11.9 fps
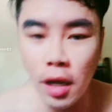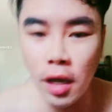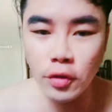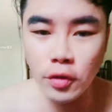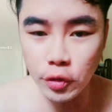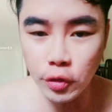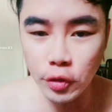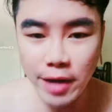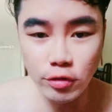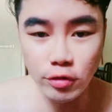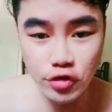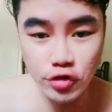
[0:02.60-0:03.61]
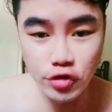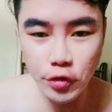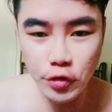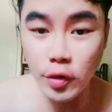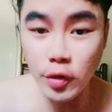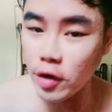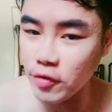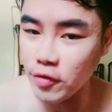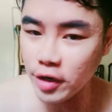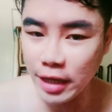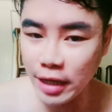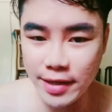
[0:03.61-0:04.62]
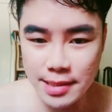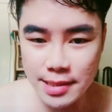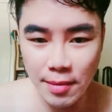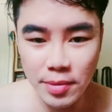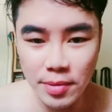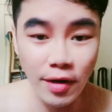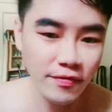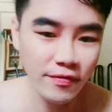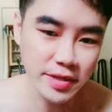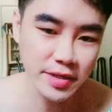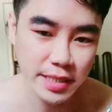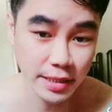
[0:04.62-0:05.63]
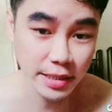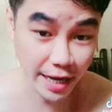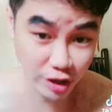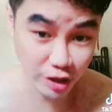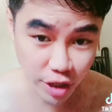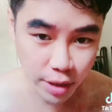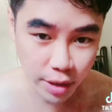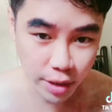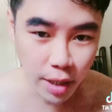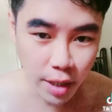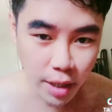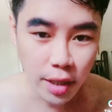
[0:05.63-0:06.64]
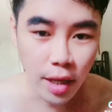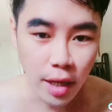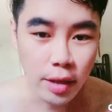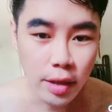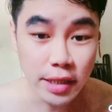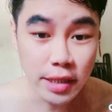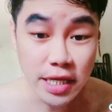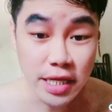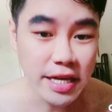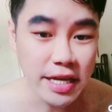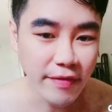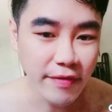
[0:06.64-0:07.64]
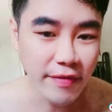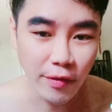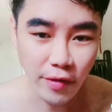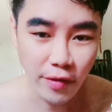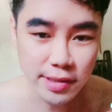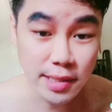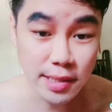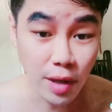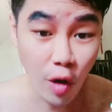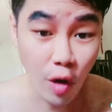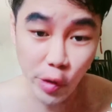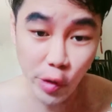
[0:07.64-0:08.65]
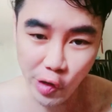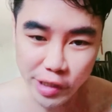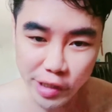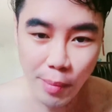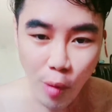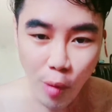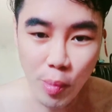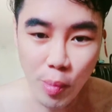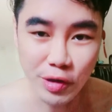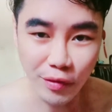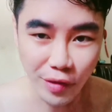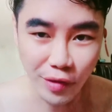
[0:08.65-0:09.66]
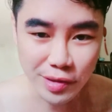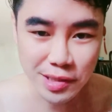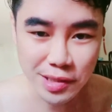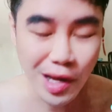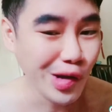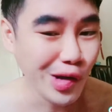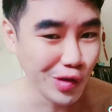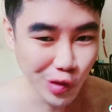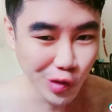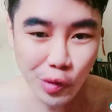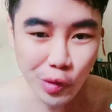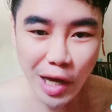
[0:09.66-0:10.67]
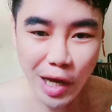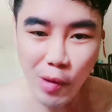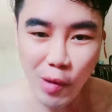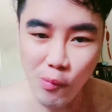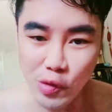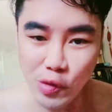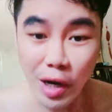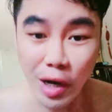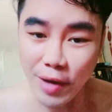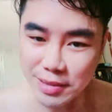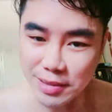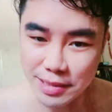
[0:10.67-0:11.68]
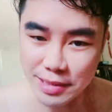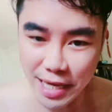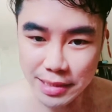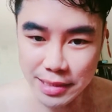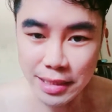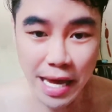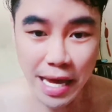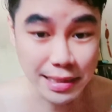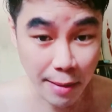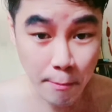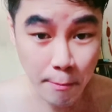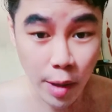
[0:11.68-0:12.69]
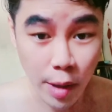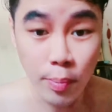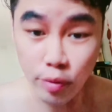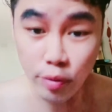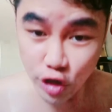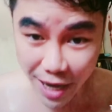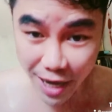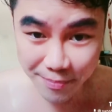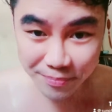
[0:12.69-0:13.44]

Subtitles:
Today I'm going to show you a real-life example of physics in action, turning effect of forces, or we call it moment of force. Do you know that when we do our exercise, example push-up,